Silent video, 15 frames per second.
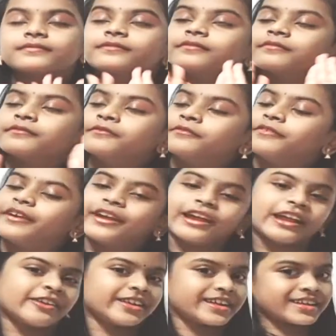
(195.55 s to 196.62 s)

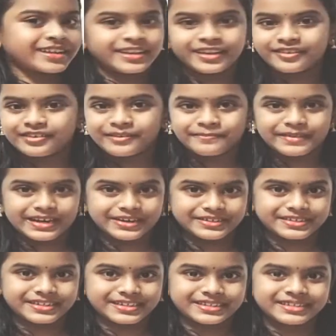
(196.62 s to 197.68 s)
very clear about
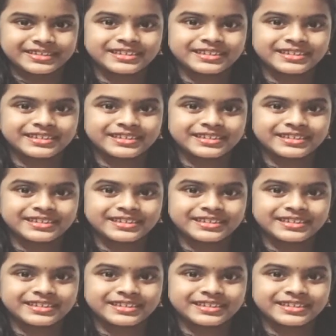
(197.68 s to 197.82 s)
it.